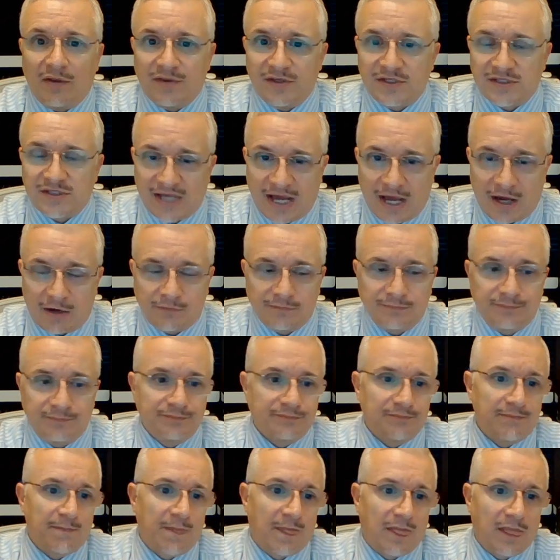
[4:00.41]
this out?
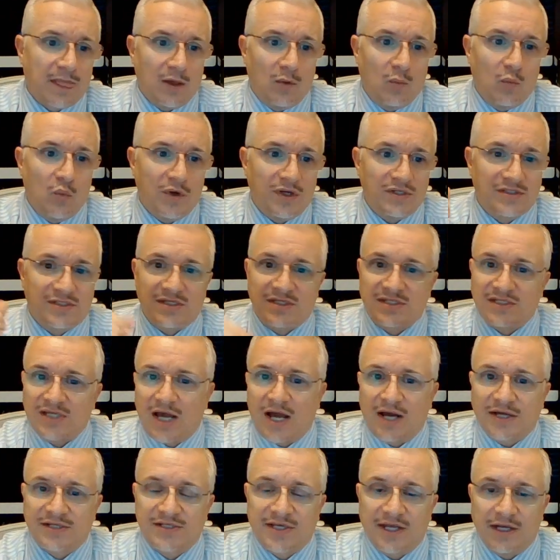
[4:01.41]
What is the
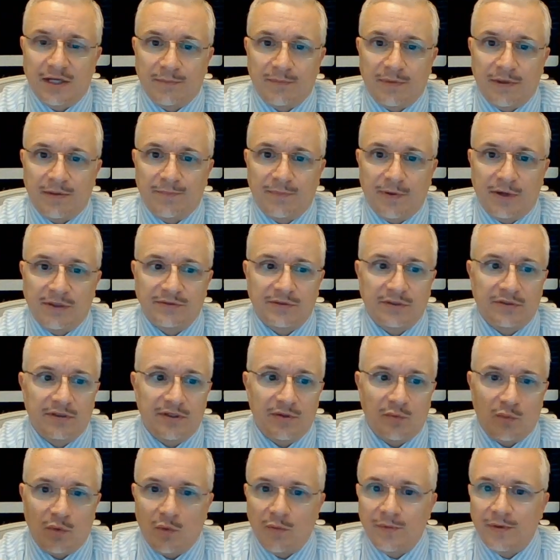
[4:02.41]
socks going to be bundled
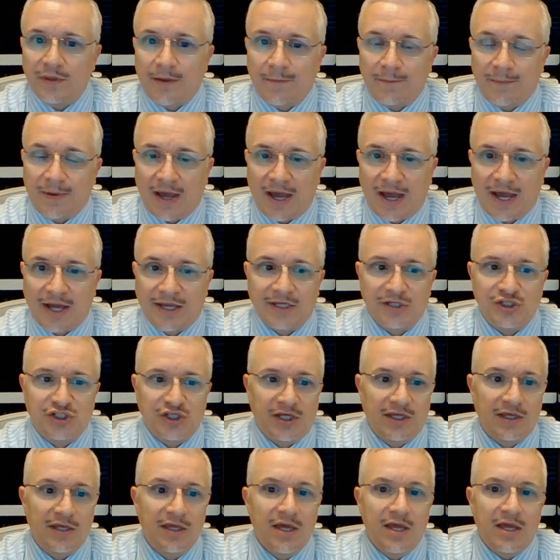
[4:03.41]
in? What will be the
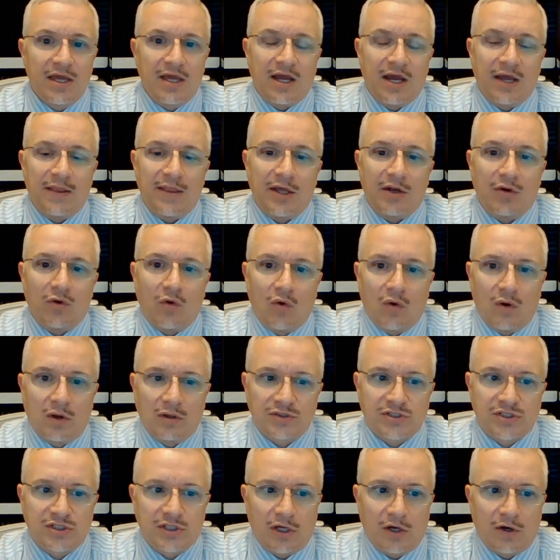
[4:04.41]
packaging? And then
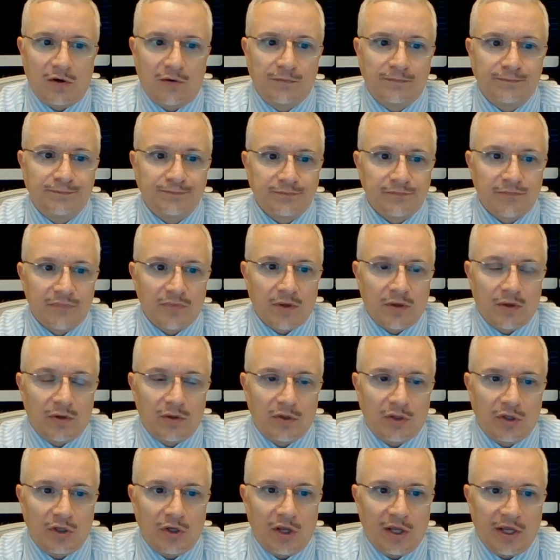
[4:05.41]
also,
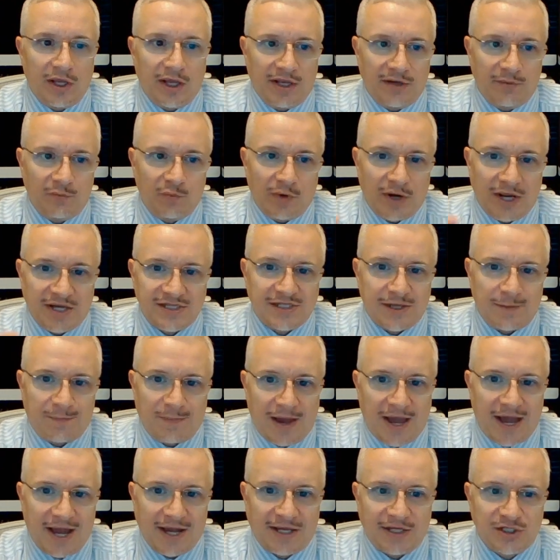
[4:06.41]
and when I say
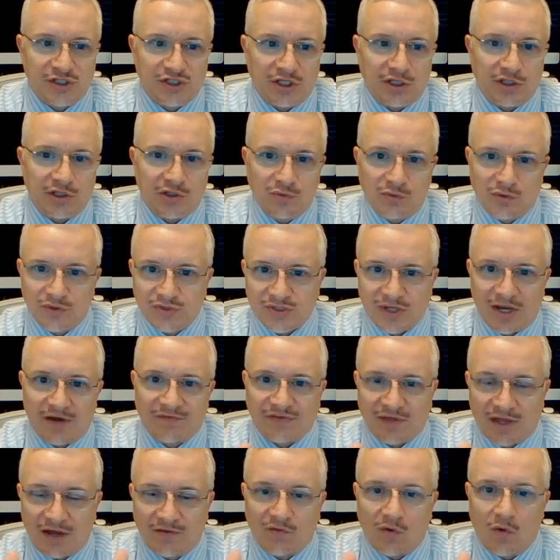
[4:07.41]
packaging, you also have
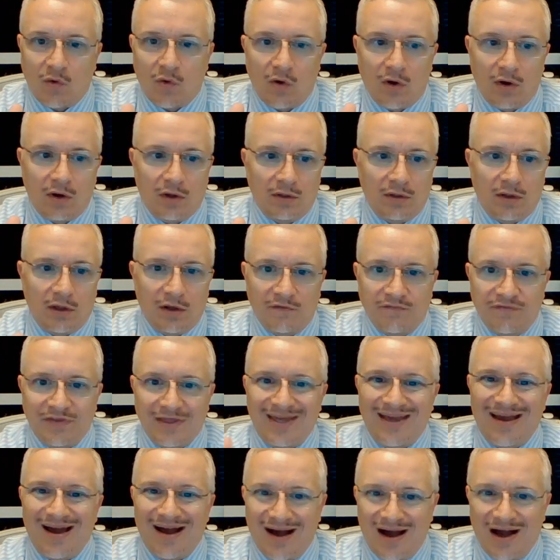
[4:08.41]
to have all of the
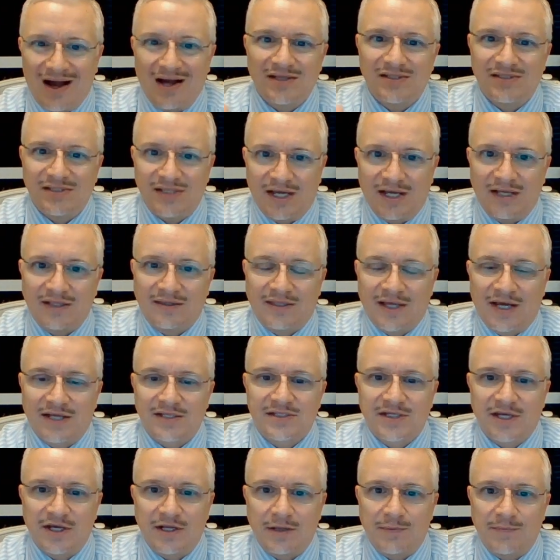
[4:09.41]
content
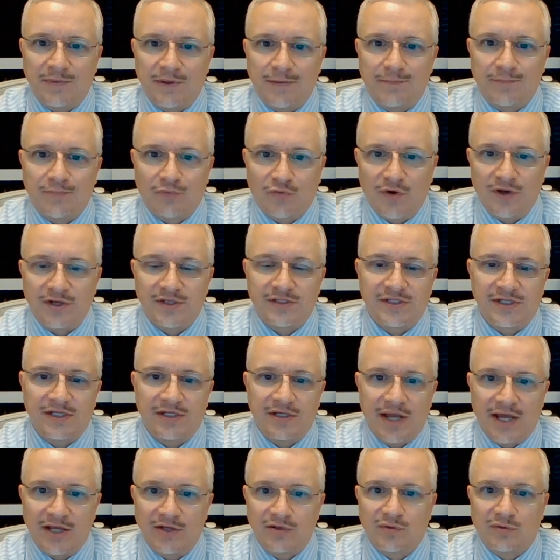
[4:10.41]
that's going to be printed
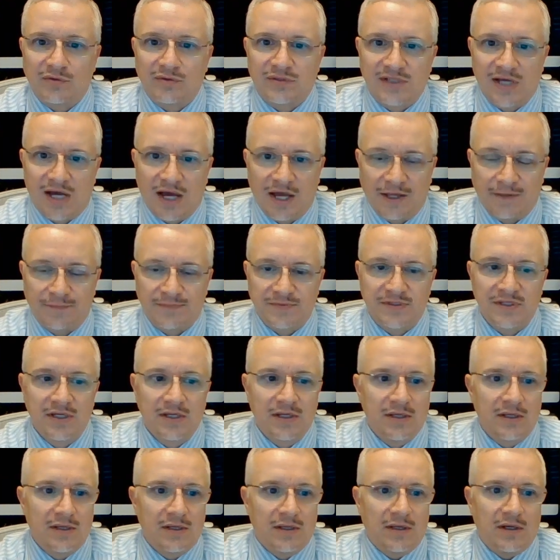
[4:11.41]
and or typed
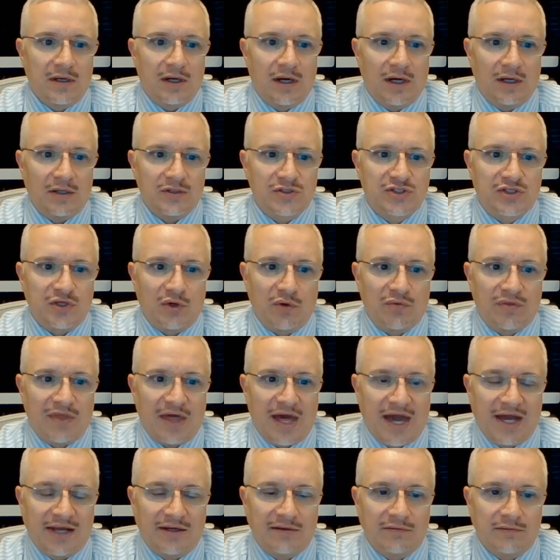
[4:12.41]
so
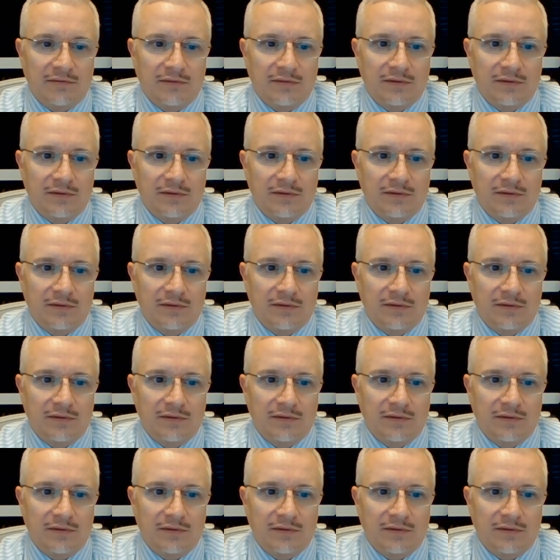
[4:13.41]
that